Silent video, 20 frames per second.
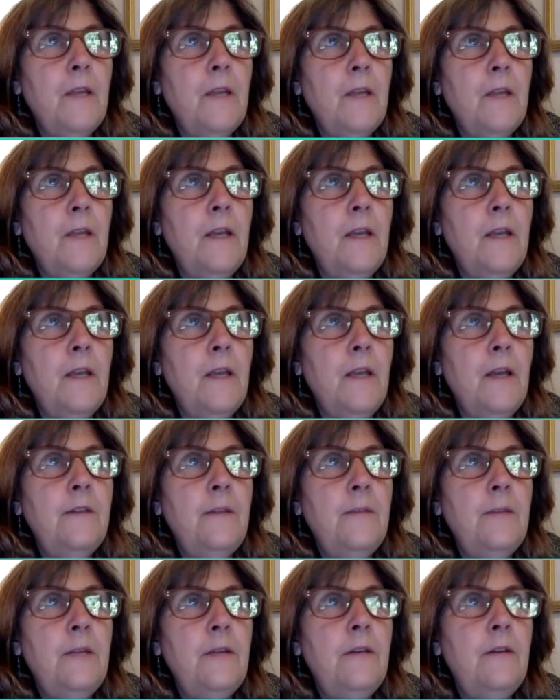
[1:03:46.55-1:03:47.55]
again,
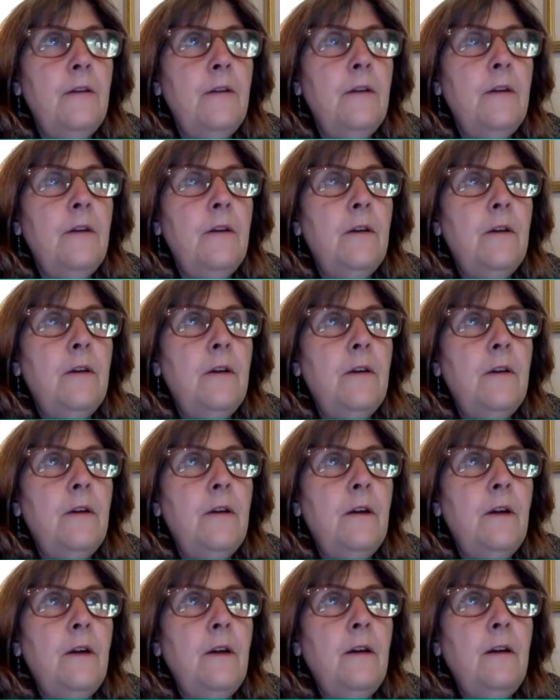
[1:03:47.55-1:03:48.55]
Simon
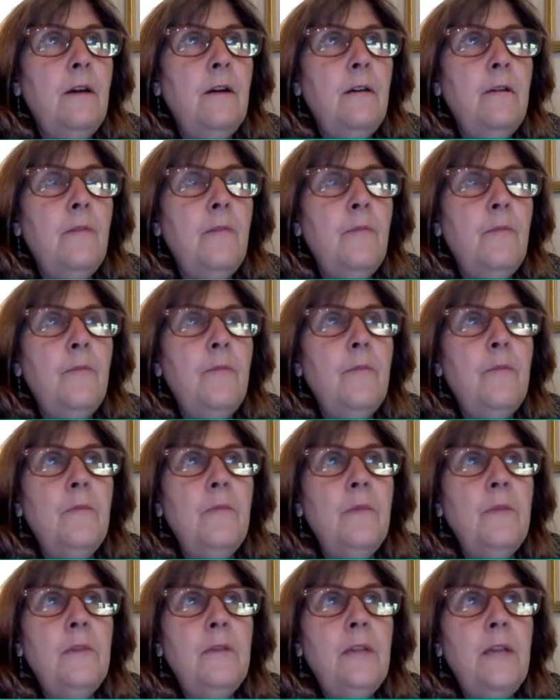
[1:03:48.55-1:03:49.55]

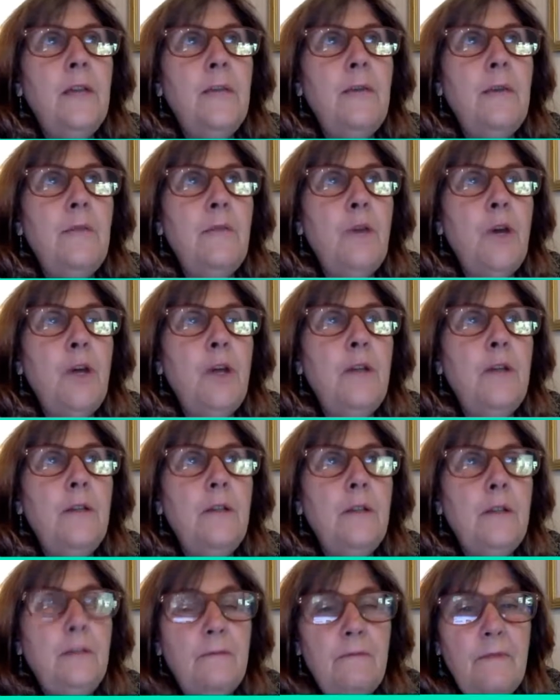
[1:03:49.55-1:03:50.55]

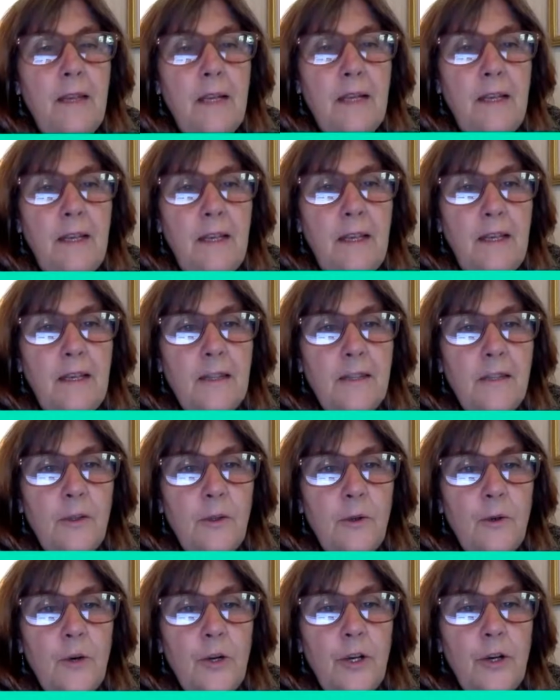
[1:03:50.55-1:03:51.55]
Mont, and he is a
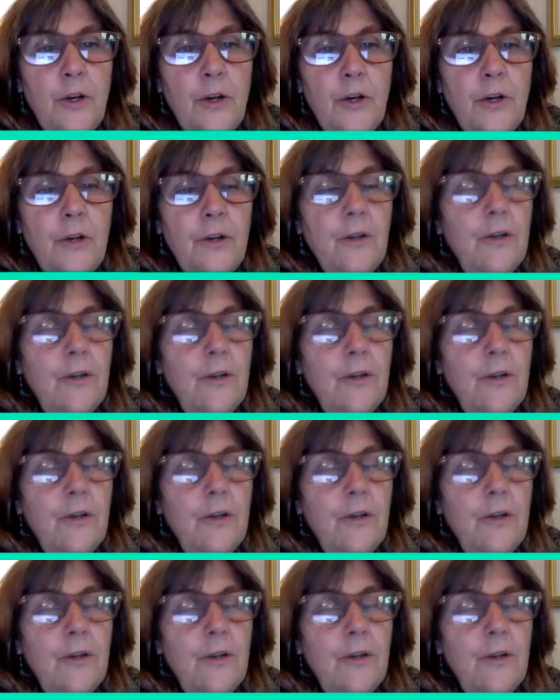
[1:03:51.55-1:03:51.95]
lawyer,